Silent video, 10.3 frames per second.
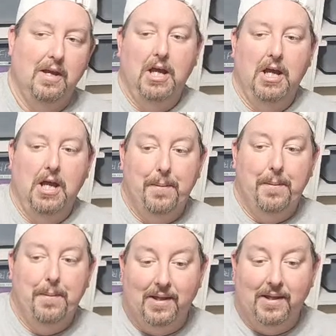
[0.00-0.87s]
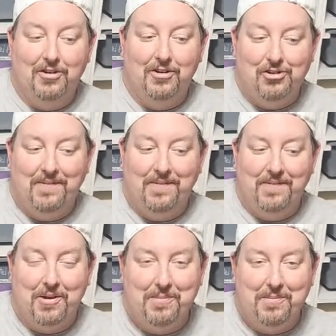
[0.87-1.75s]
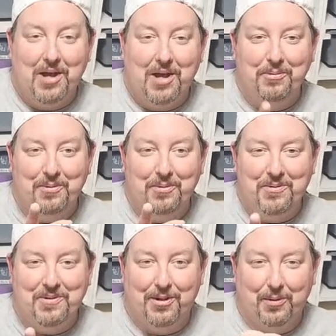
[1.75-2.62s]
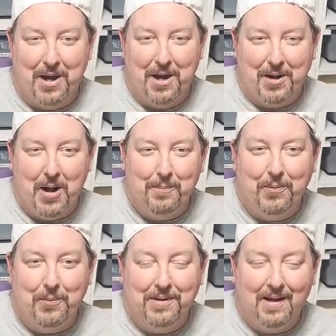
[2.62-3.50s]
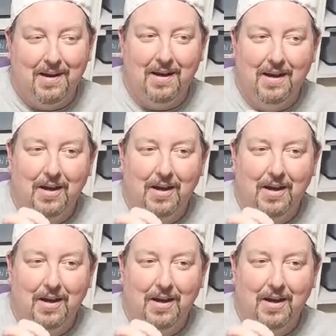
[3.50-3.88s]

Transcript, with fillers: But Blitz is a gene that sometimes when you get the right combo in there,